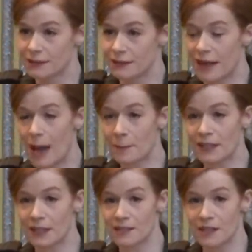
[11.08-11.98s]
not
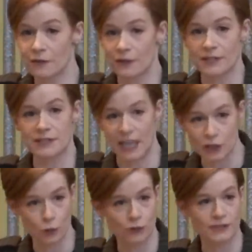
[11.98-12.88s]
because of
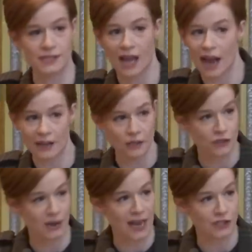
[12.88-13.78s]
sexual
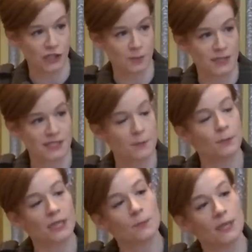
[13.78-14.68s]
desires or actions, but
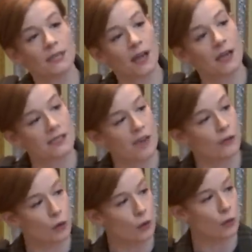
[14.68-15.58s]
simply because of
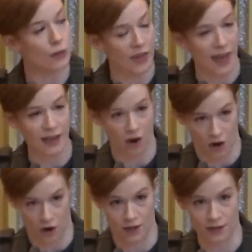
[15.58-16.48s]
who they
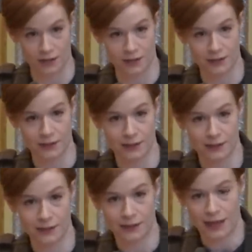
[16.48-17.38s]
are.
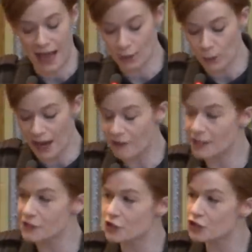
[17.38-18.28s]
And we have
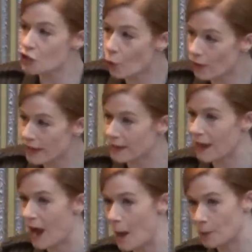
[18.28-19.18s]
an historic
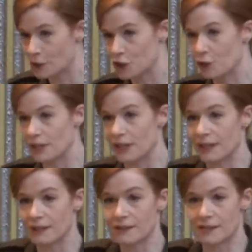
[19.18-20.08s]

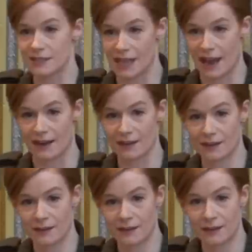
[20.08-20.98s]
opportunity today
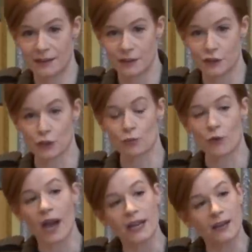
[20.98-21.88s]
to
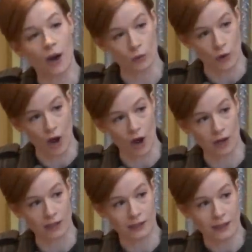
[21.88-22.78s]
right a
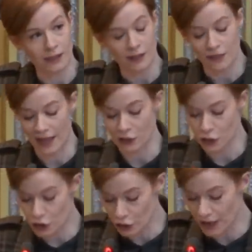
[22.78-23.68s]
wrong that
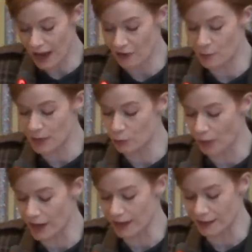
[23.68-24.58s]
should have been
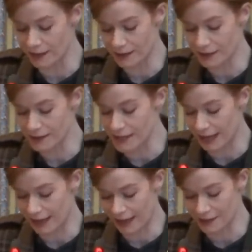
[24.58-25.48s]
righted
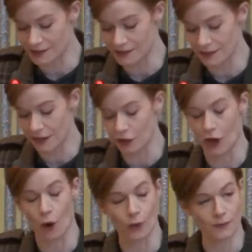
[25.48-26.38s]
decades
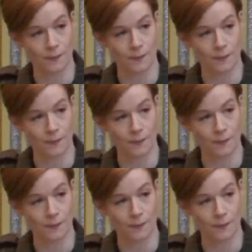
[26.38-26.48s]
ago.